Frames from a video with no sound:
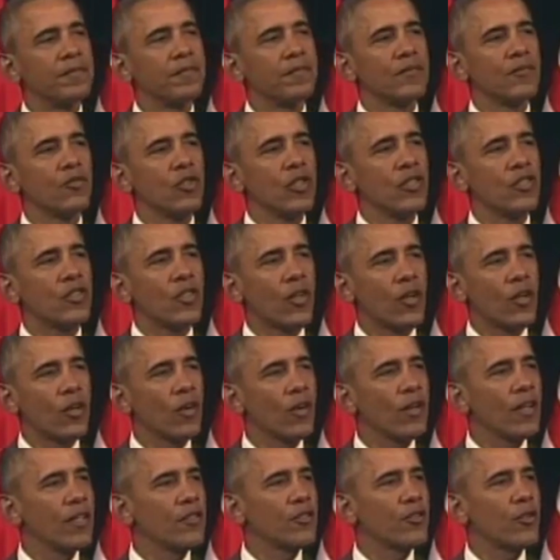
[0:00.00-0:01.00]
She took
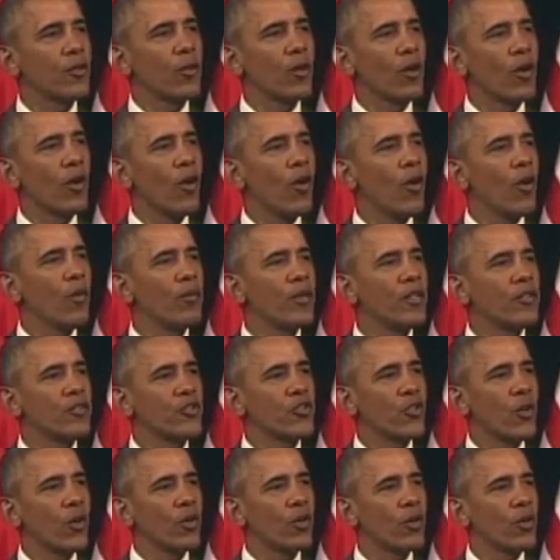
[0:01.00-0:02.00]
her into her home and
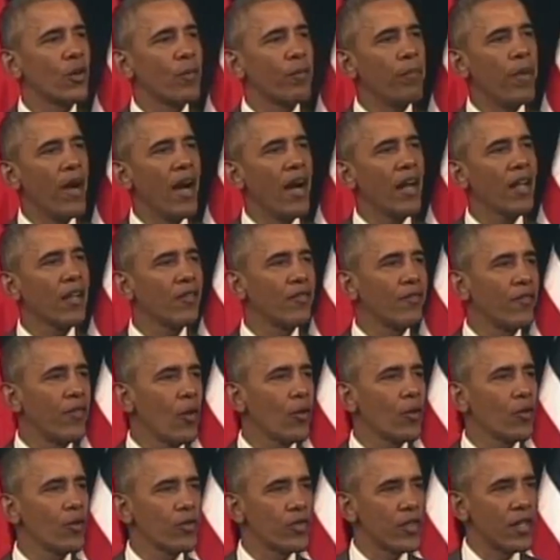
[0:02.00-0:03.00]
showed her a pile of
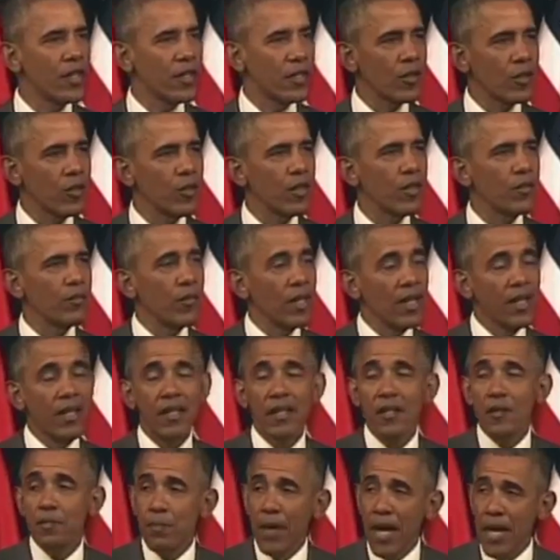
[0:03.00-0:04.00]
photos that included
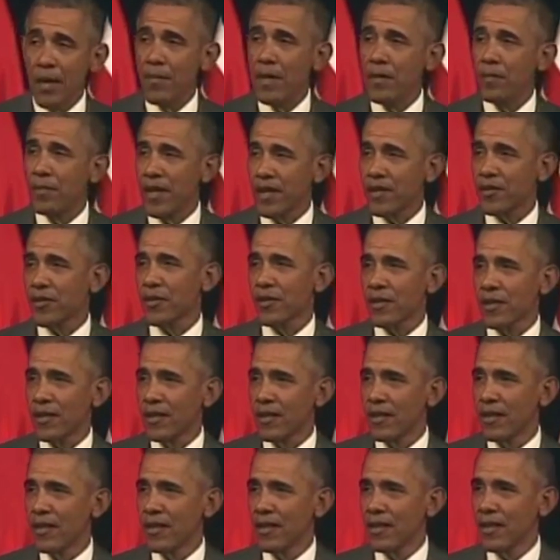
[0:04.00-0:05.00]
Melinda's baby picture,
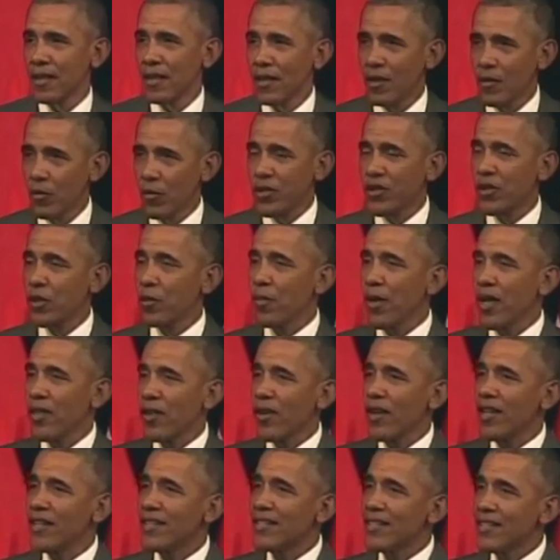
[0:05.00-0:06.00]
which her
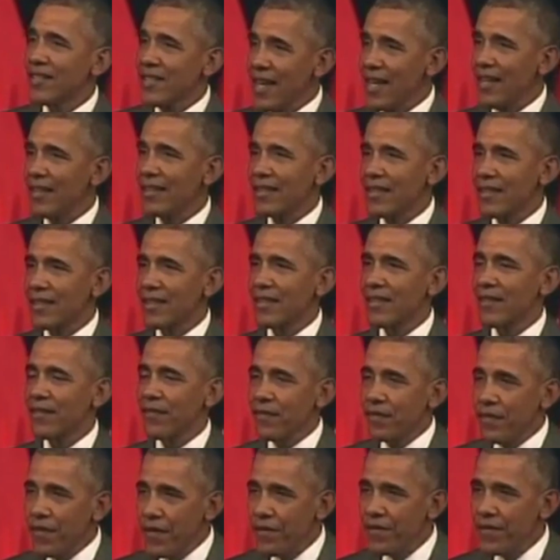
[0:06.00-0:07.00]
mother had sent
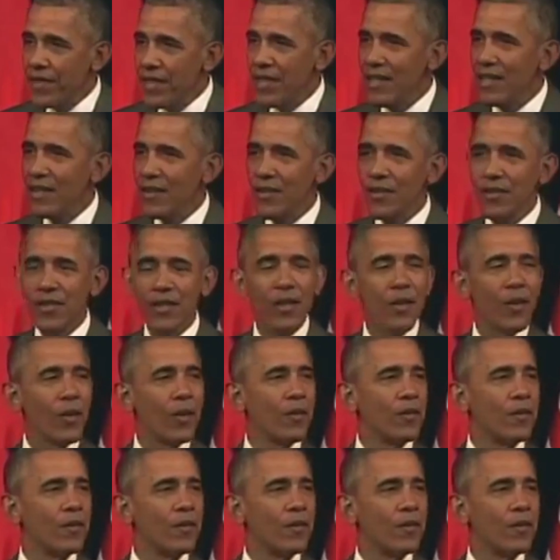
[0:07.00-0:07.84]
50 years ago.